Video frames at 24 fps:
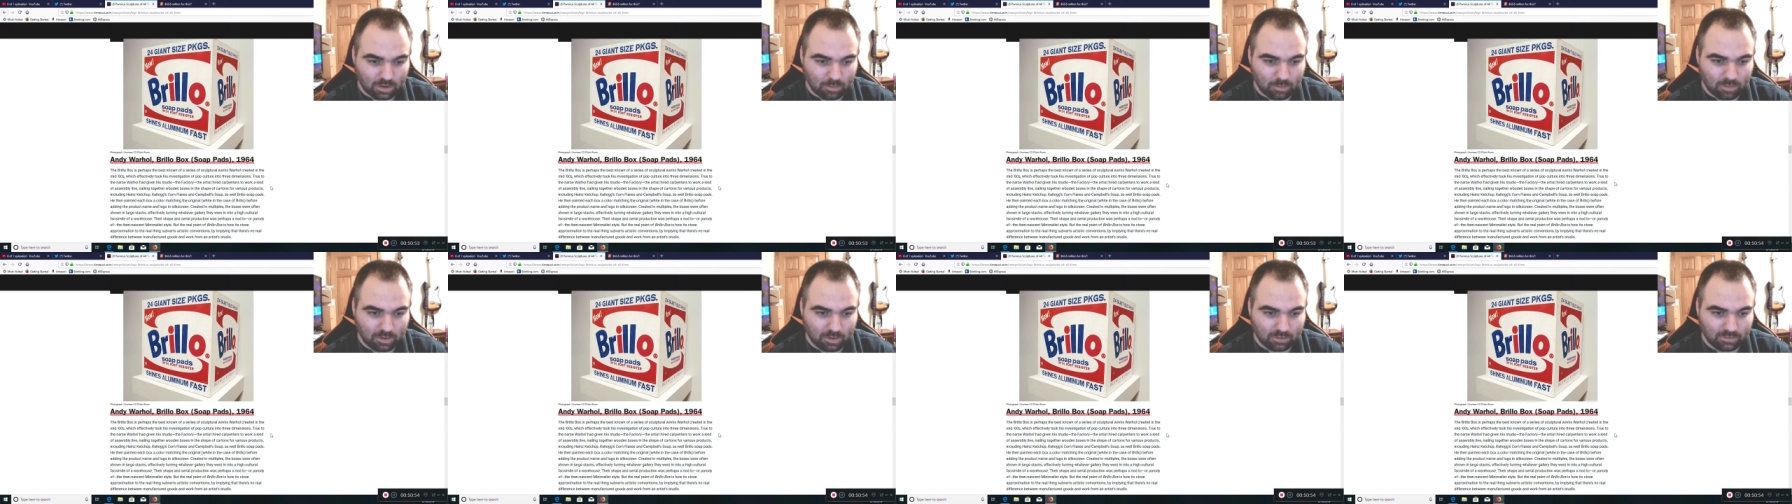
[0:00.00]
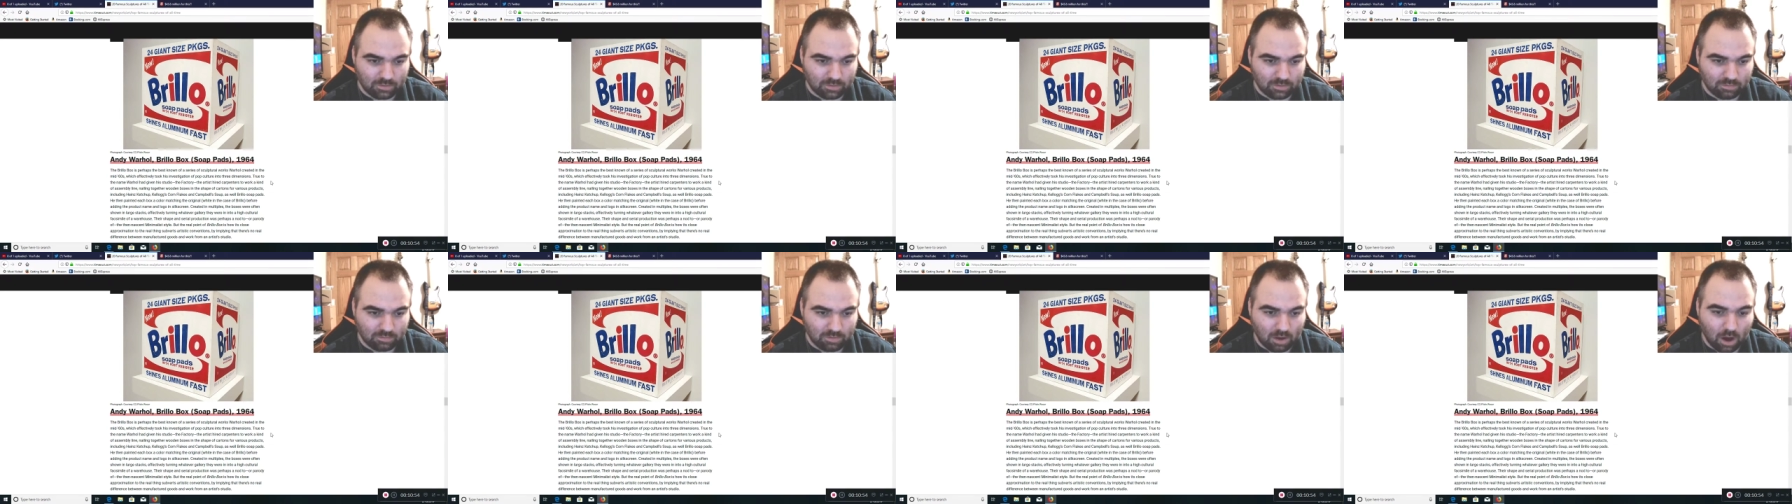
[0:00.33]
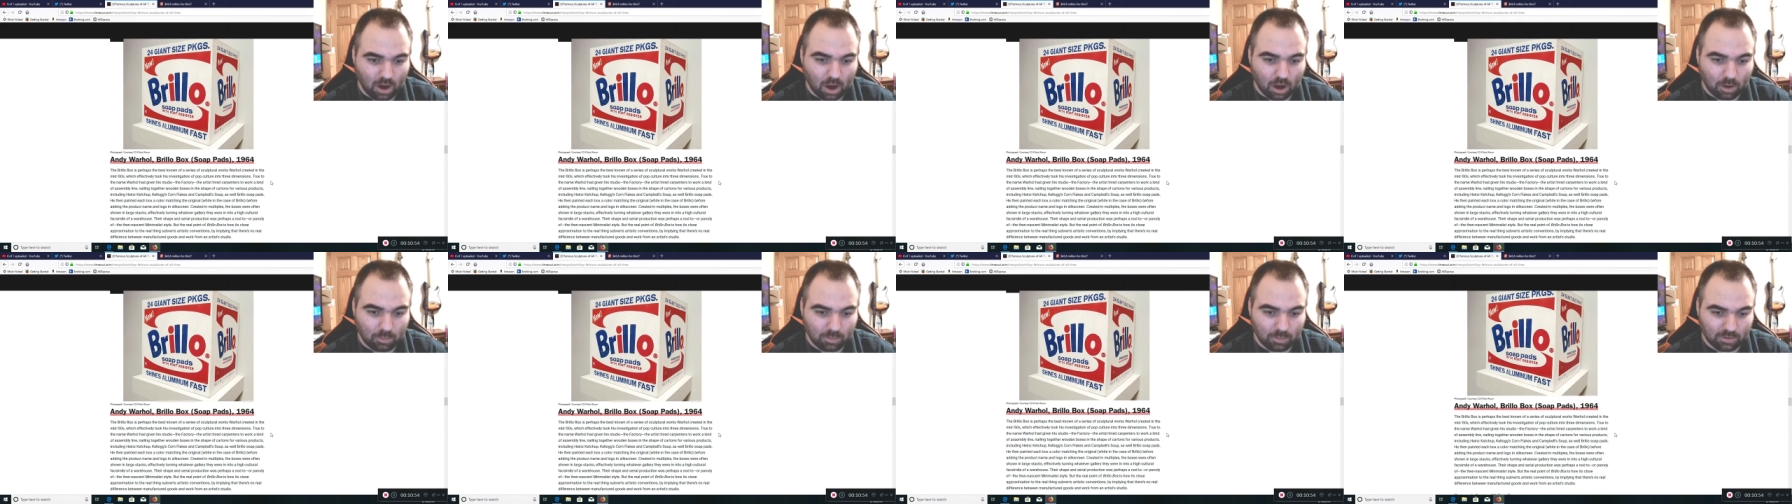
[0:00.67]
bunch of
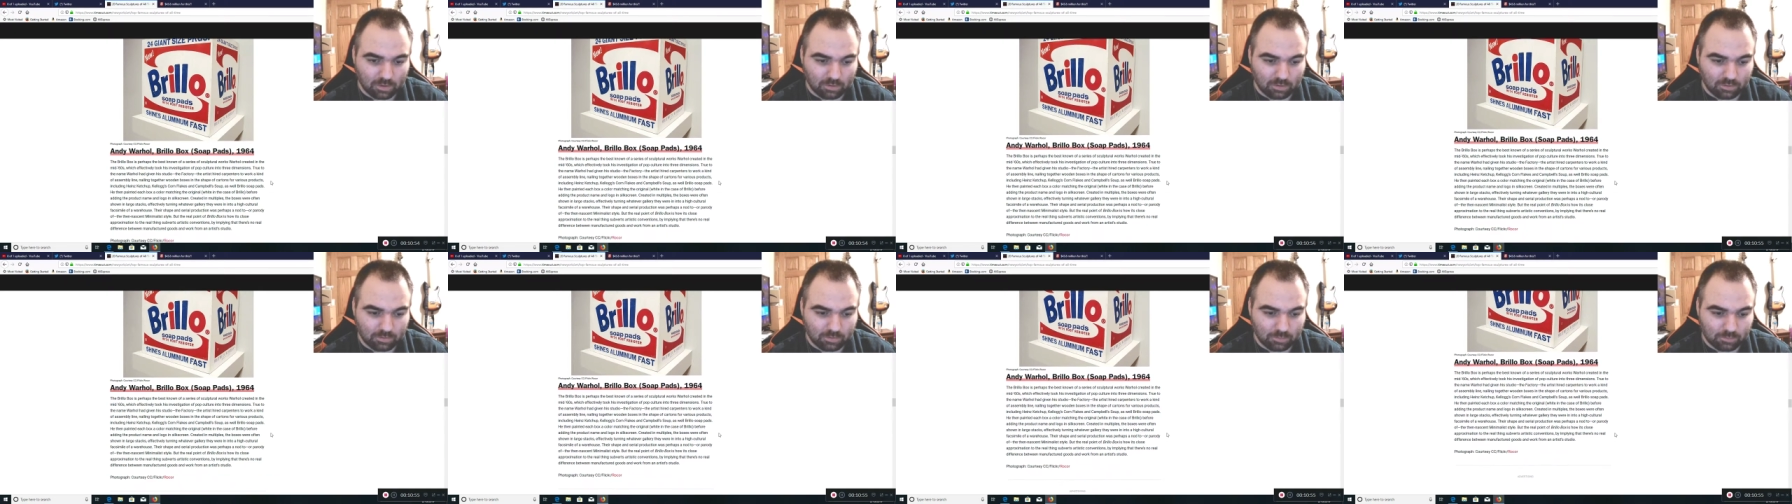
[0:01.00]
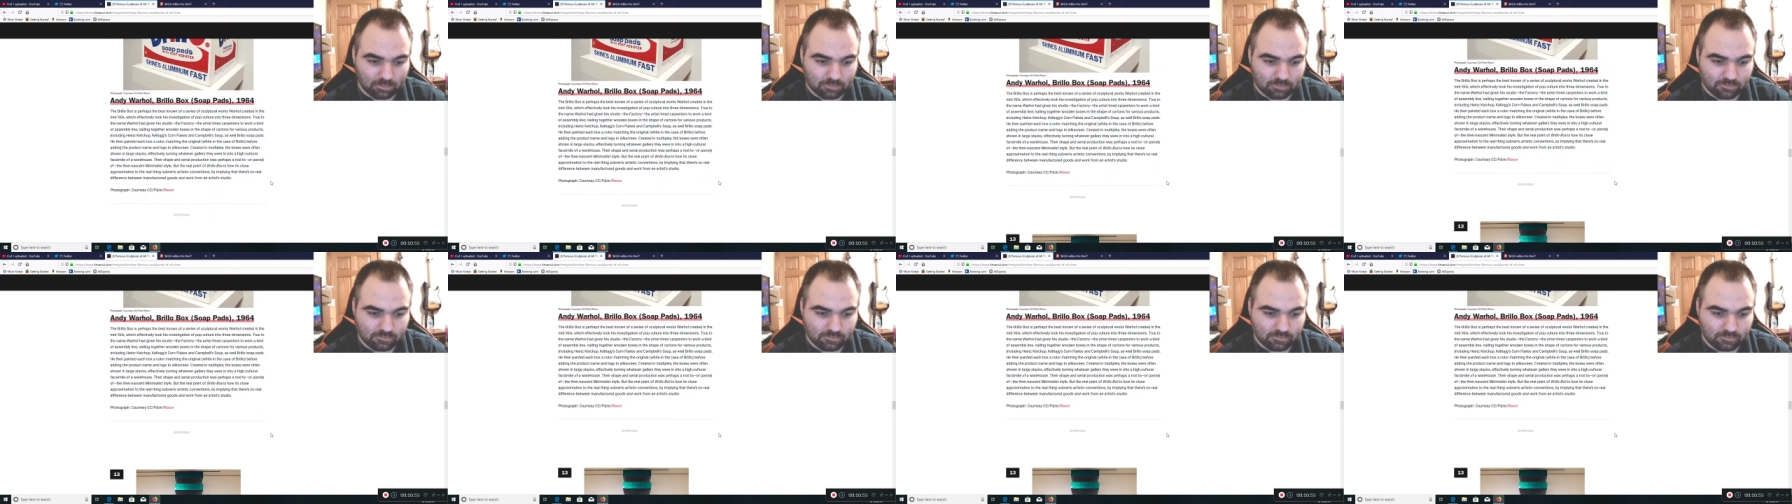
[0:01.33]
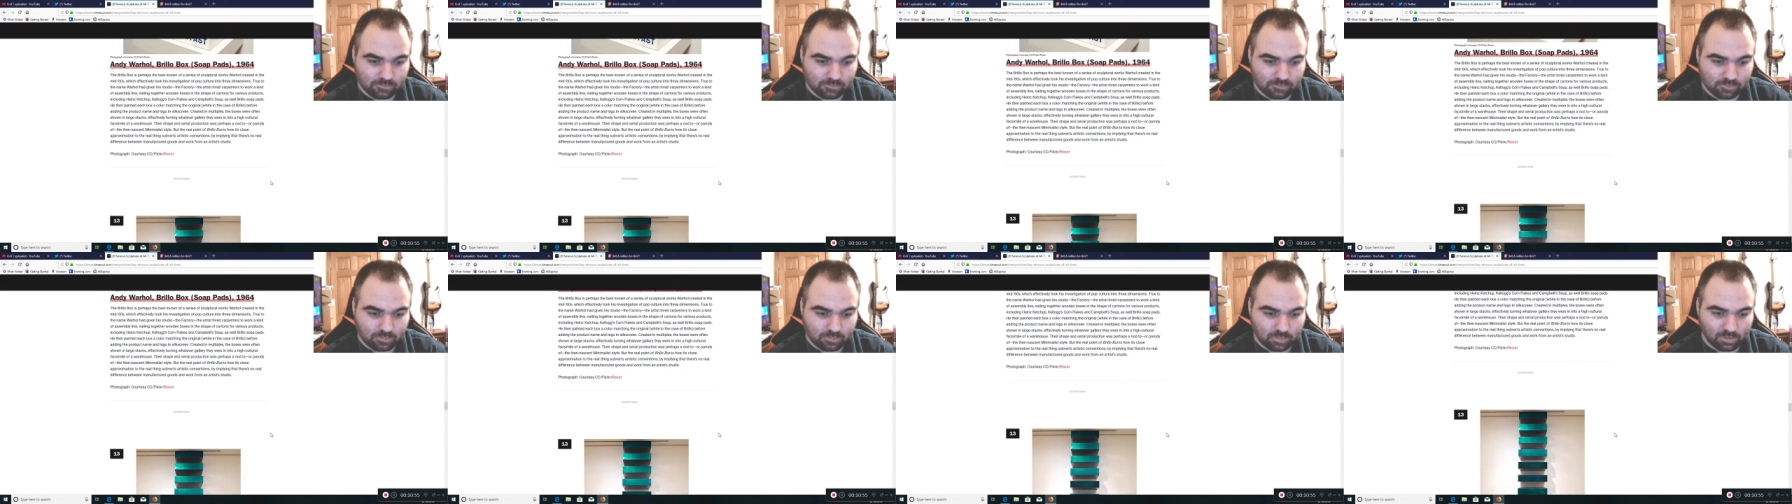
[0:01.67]
garbage
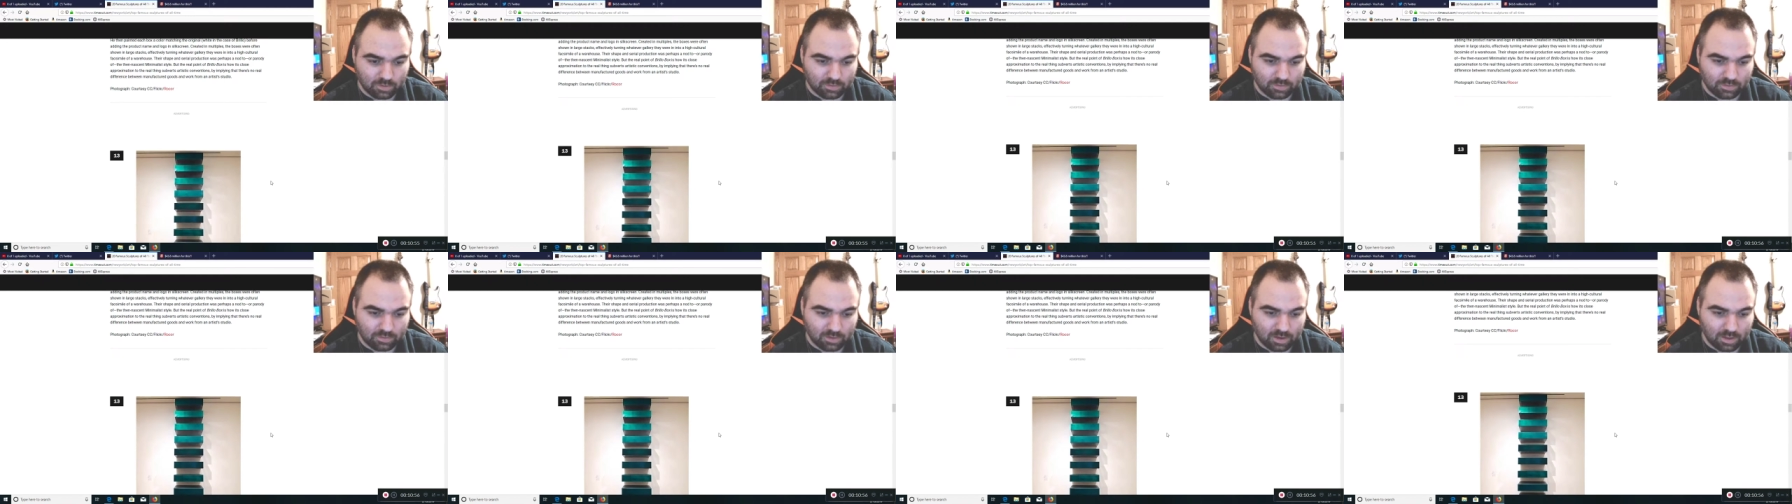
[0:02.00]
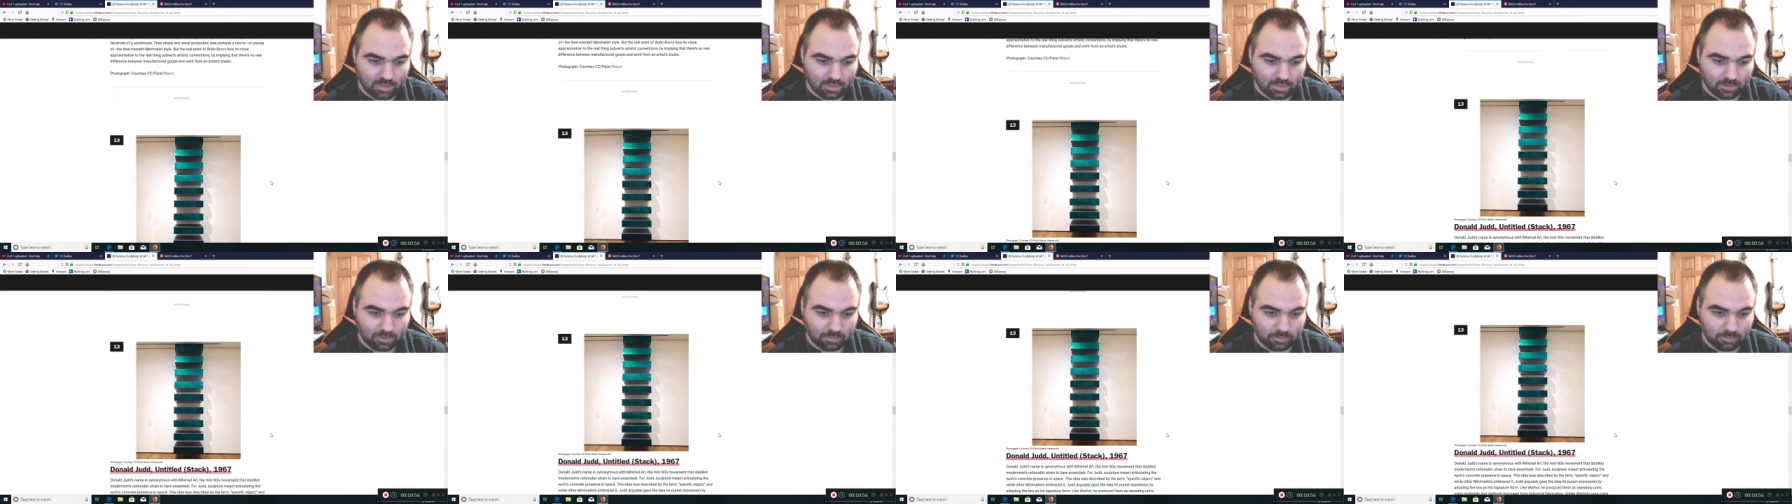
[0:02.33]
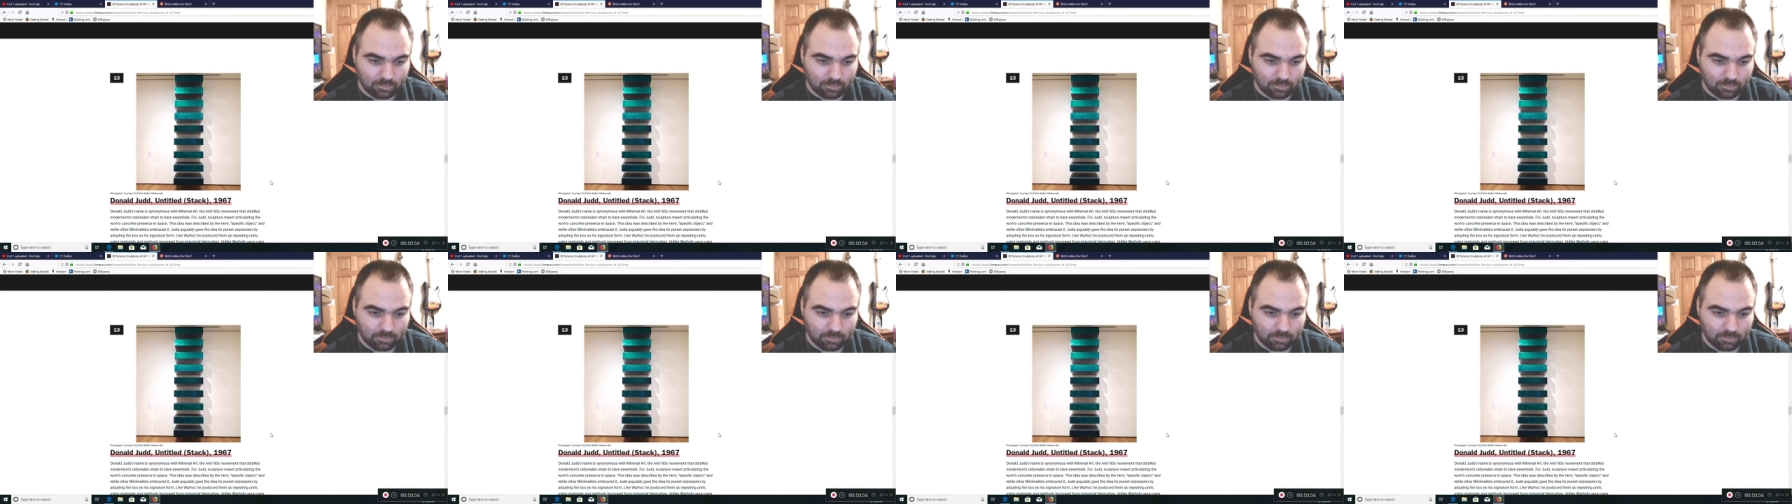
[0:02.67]
put together.